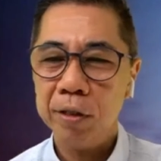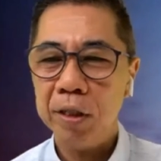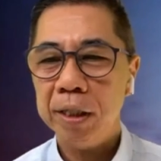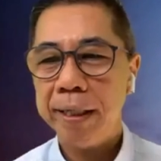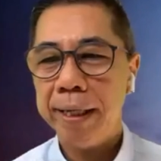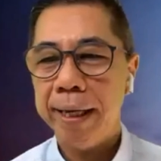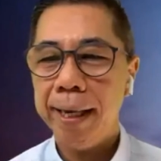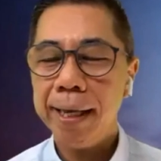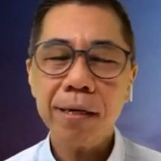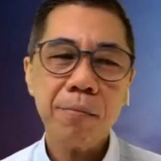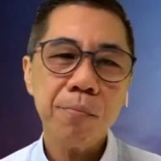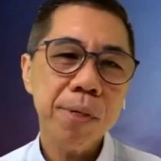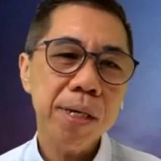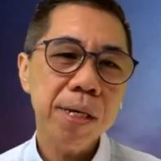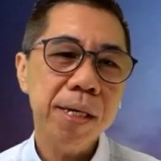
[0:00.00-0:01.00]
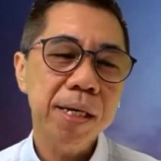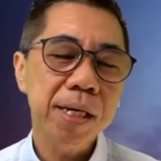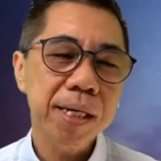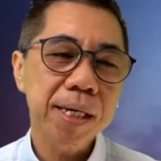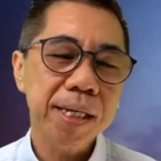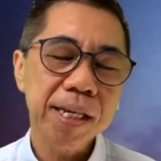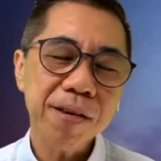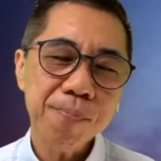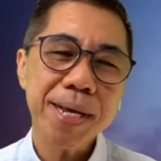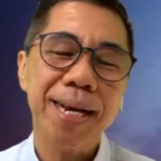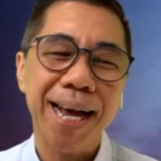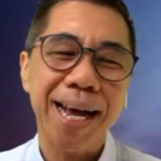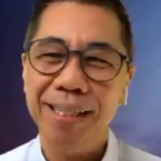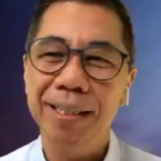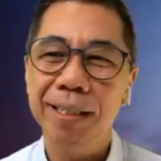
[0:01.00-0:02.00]
it on the chat and give me
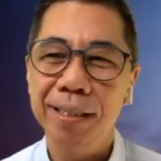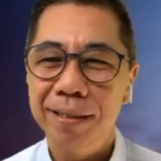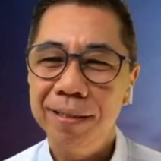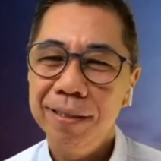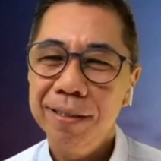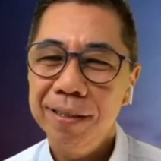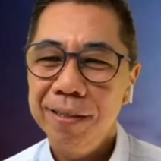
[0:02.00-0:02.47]
an idea,